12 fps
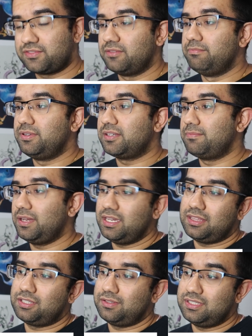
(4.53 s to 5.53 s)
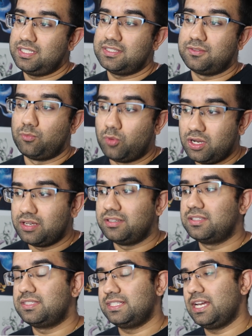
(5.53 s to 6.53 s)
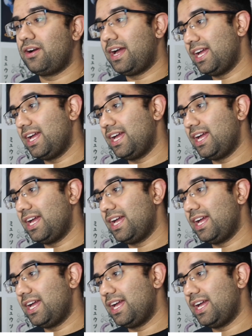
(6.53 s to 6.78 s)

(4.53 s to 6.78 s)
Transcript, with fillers: from Big Bang Theory Season 1 to see how